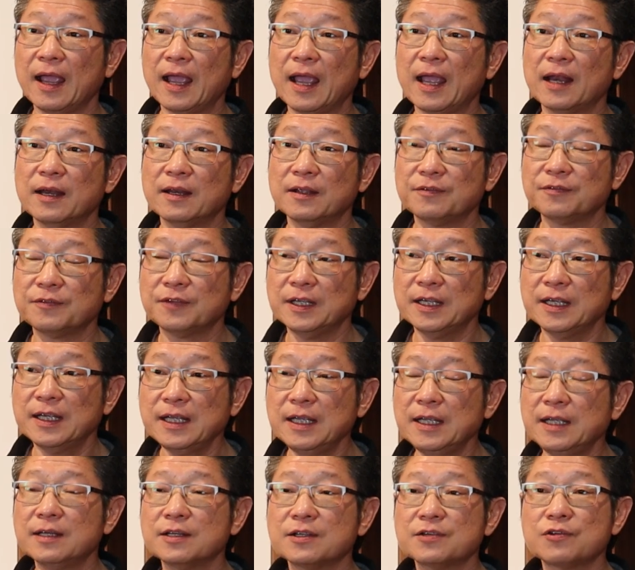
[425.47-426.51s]
And if the
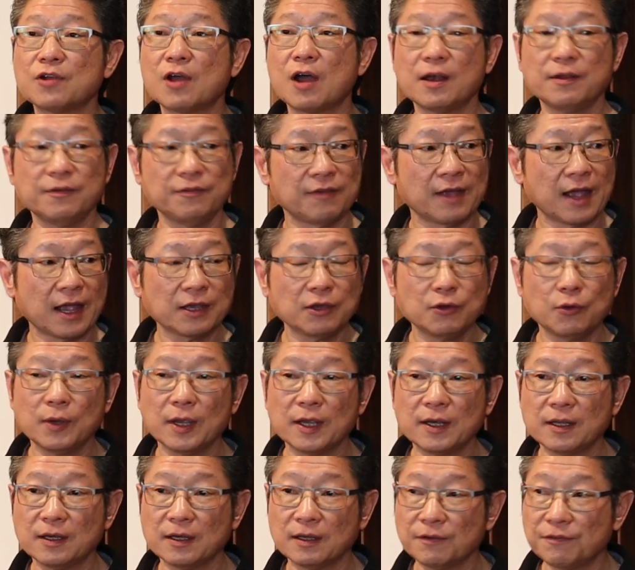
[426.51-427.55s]
heat is not
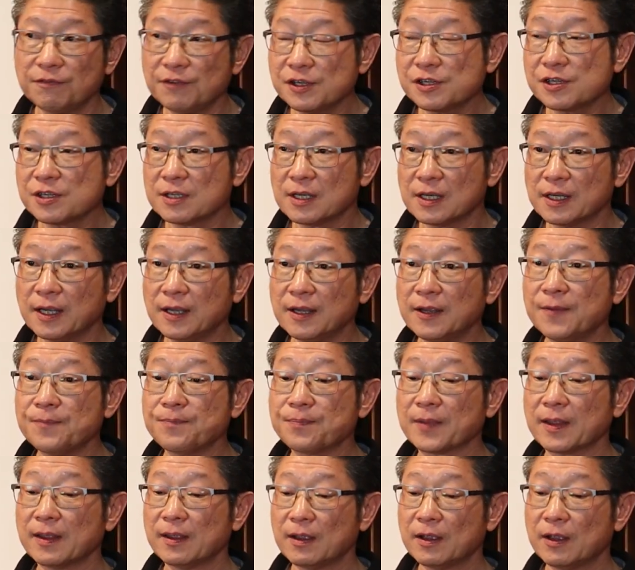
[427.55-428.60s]
evacuated efficiently,
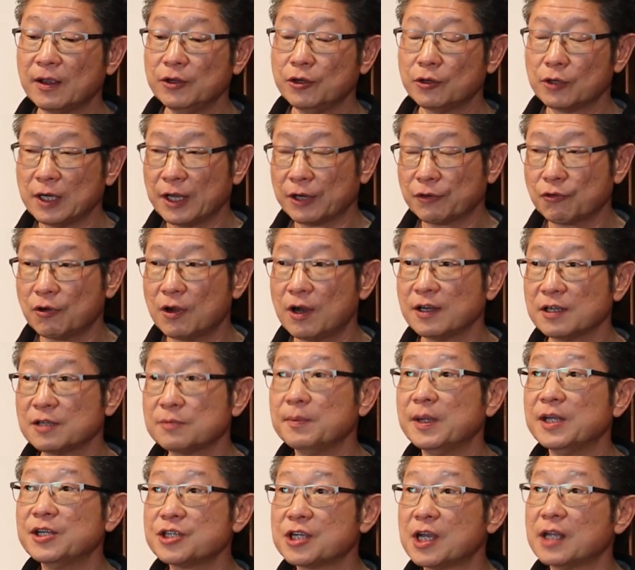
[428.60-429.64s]
your
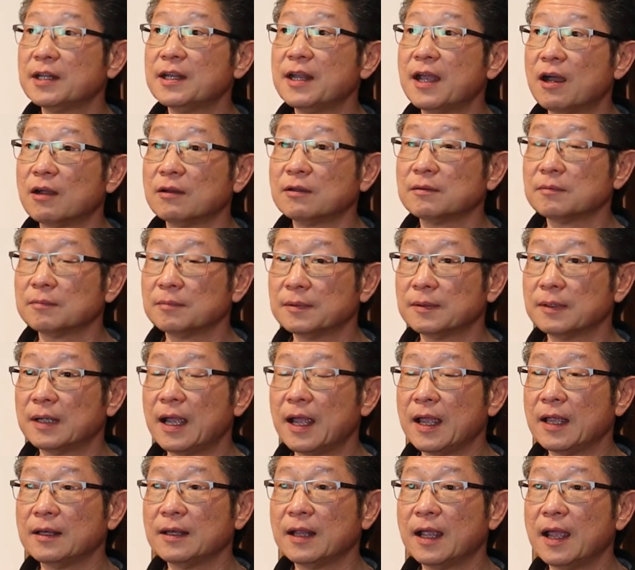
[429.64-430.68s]
electronics may shut down
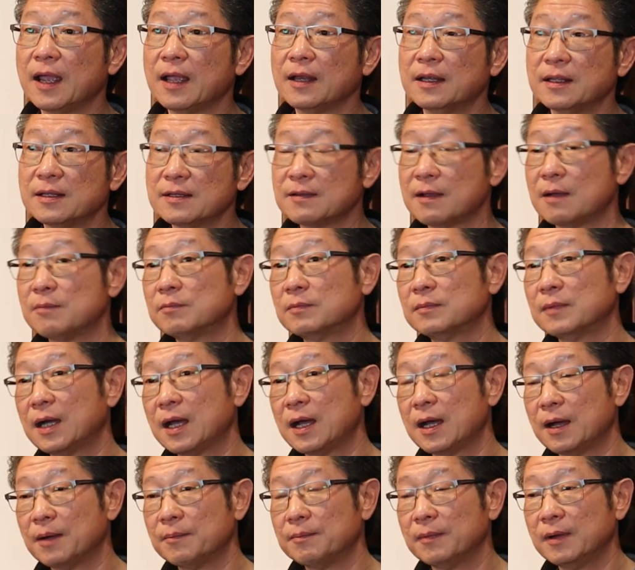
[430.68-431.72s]
and and in some
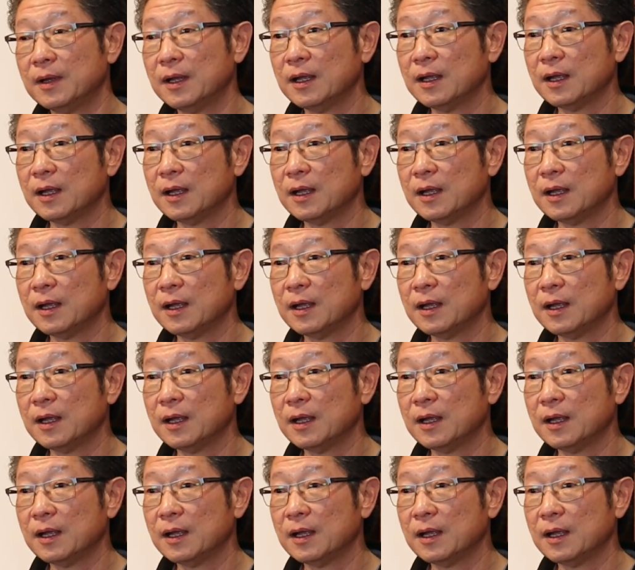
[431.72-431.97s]
um,